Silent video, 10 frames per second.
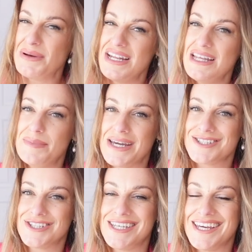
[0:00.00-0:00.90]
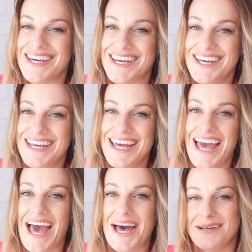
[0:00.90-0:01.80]
put a little picture here.
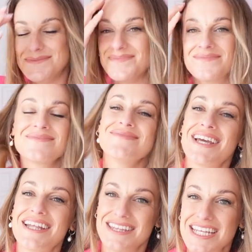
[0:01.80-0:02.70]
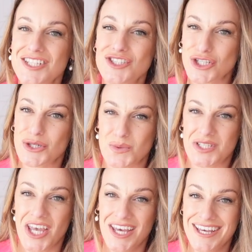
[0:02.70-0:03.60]
These shoes,